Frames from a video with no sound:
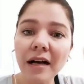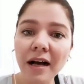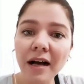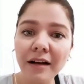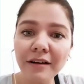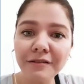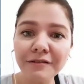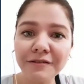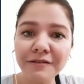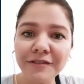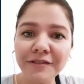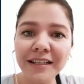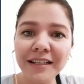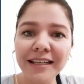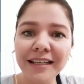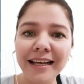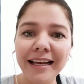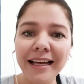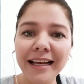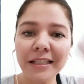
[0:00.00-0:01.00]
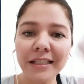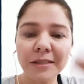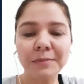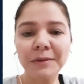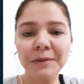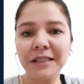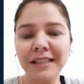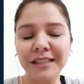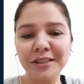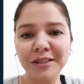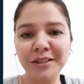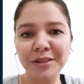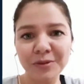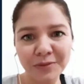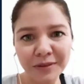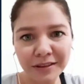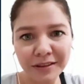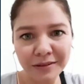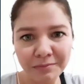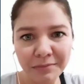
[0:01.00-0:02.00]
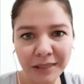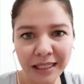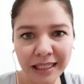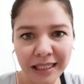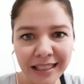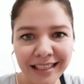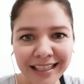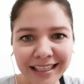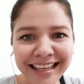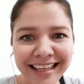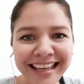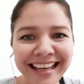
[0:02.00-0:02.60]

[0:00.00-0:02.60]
of explanations with me.